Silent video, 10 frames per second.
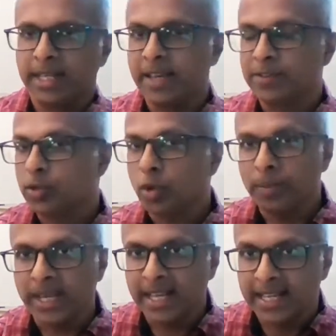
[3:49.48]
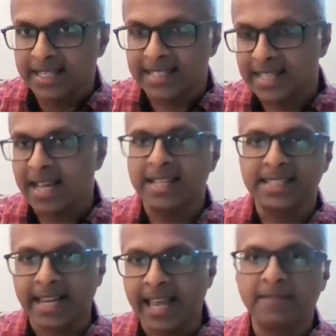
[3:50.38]
gave so many
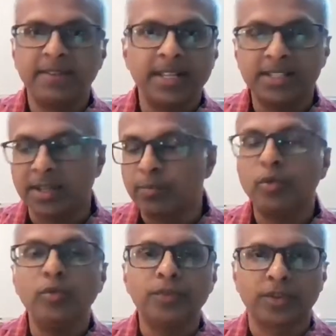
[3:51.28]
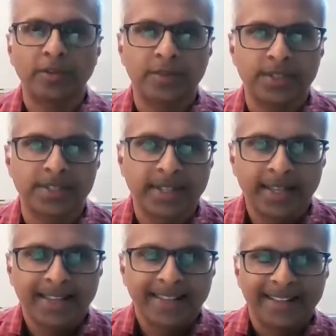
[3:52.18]
signs and evidence and proofs of his
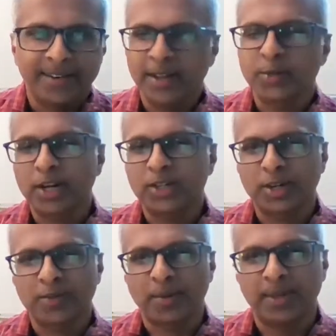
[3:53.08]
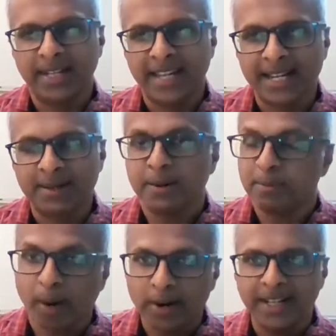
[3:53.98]
resurrection from the dead
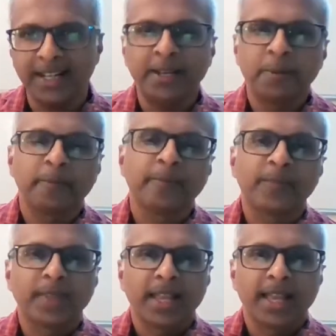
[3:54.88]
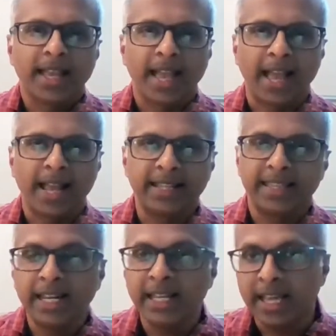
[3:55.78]
bodily. And
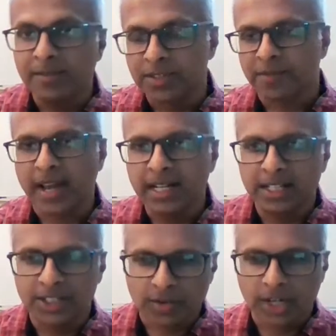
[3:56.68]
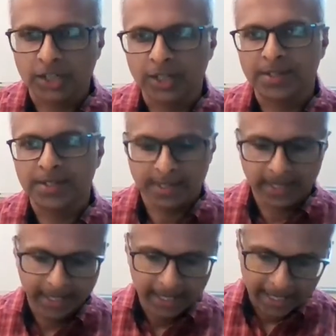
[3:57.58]
then he gave his final instructions.
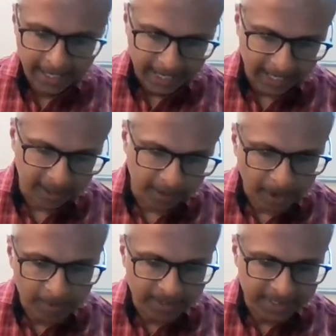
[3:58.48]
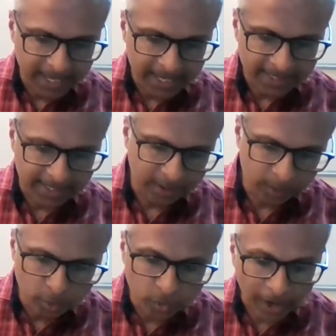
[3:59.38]
And then the Bible says,
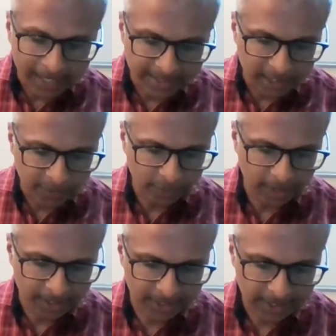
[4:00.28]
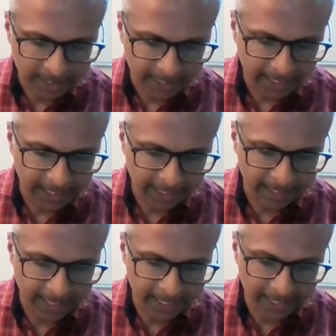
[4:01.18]
and Luke writes this for us
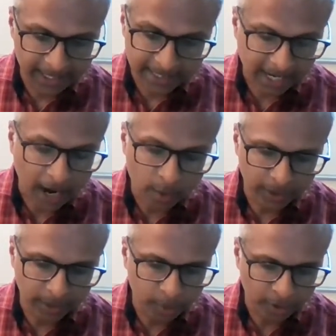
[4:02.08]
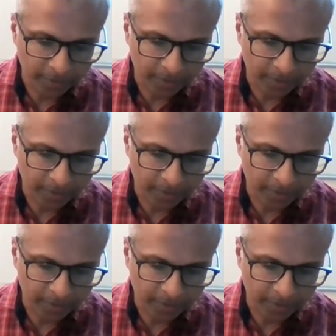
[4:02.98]
in his account in the book